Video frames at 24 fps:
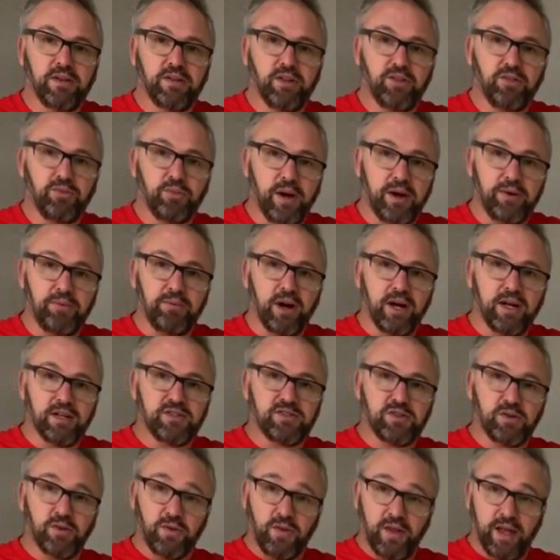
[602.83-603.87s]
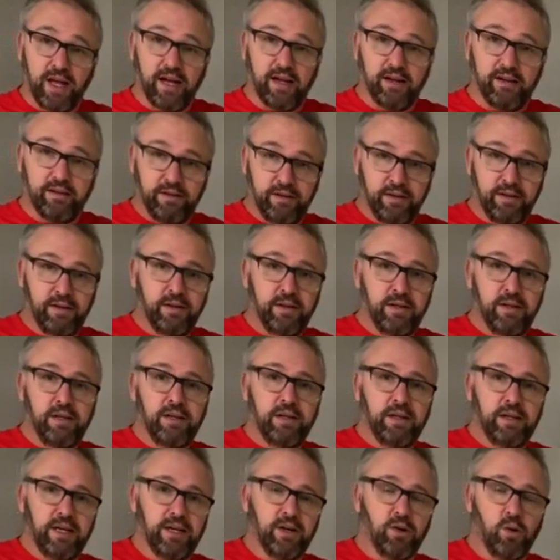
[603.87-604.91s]
the thread rod so that
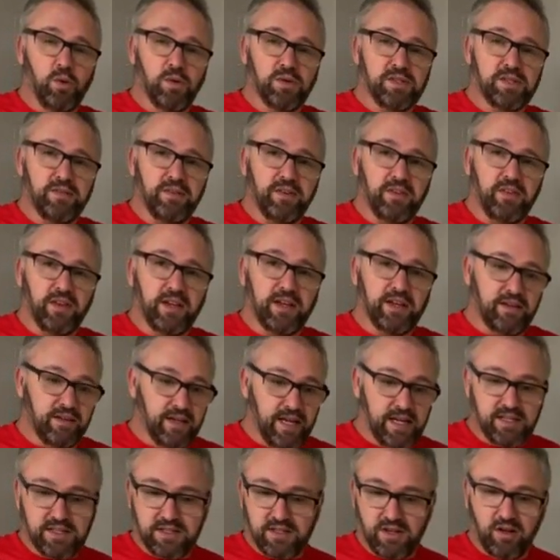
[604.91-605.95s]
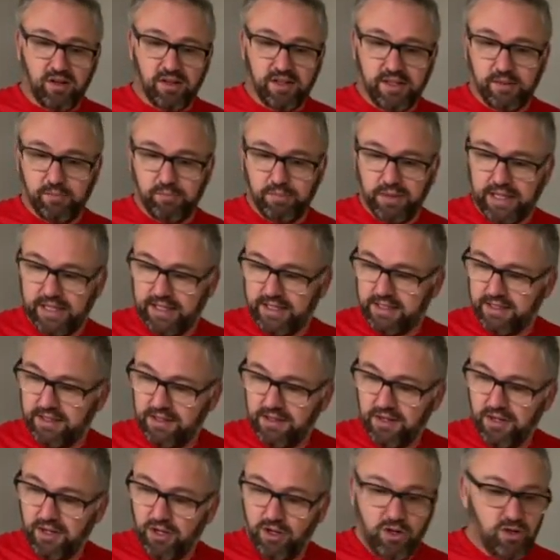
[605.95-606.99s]
it holds everything nice solid in place.
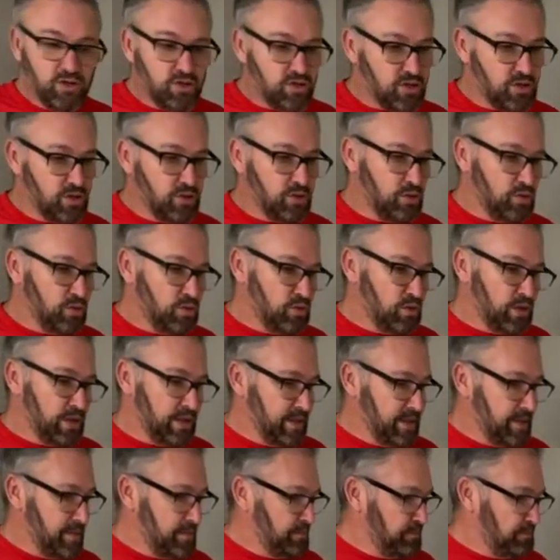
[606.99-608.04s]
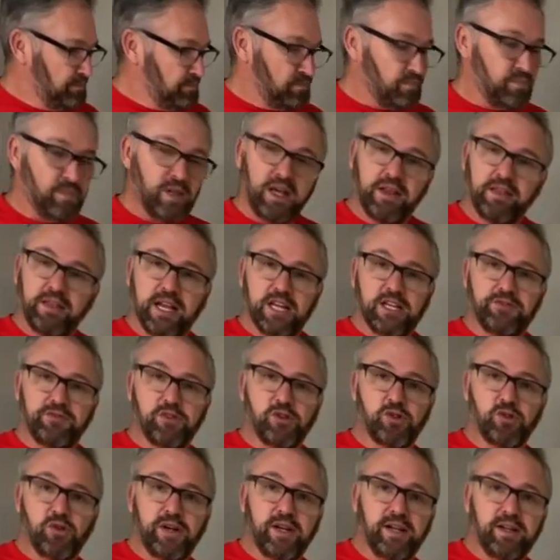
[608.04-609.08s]
So um, thanks for
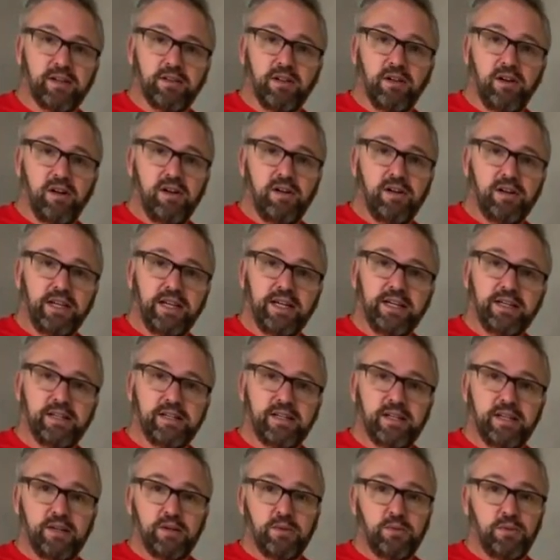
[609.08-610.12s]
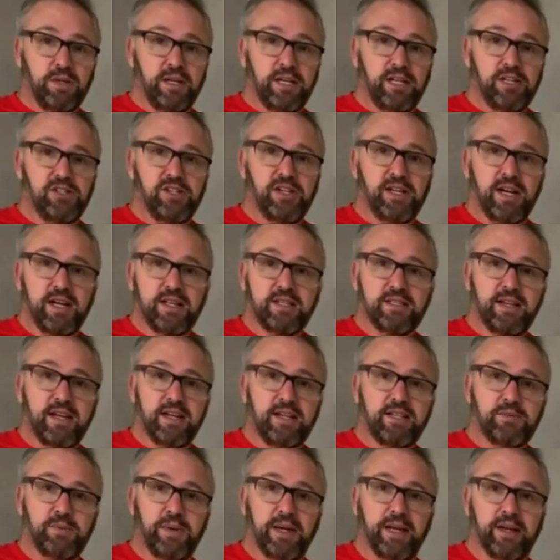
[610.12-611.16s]
joining along and uh, we'll get you guys
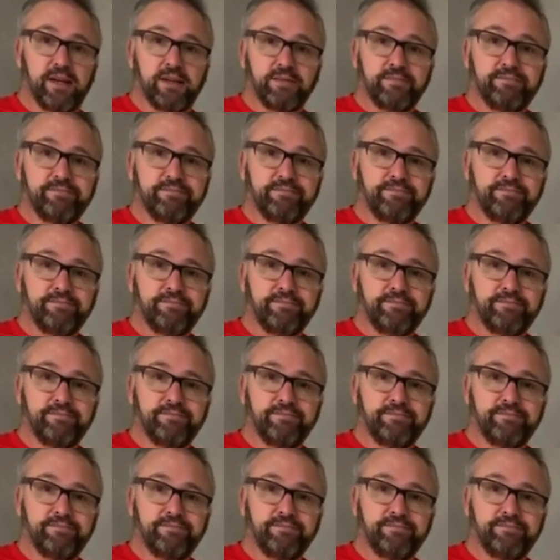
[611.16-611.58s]
next week.